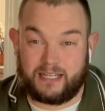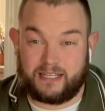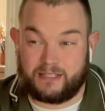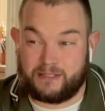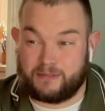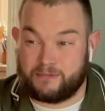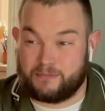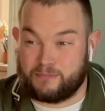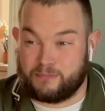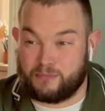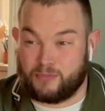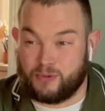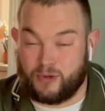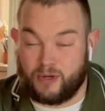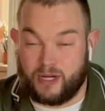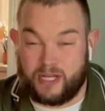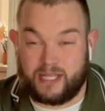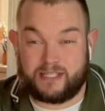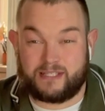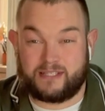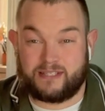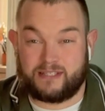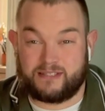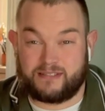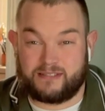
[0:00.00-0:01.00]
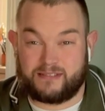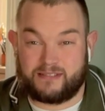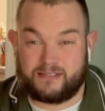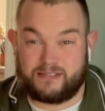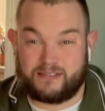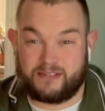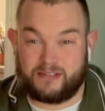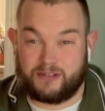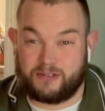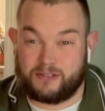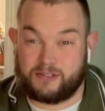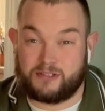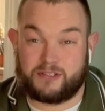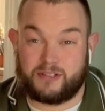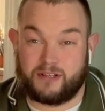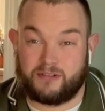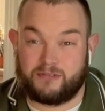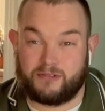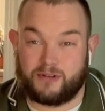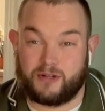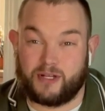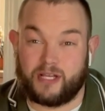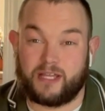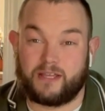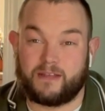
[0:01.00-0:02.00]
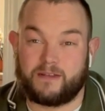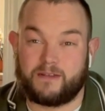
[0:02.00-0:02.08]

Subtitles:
embraces our suffering.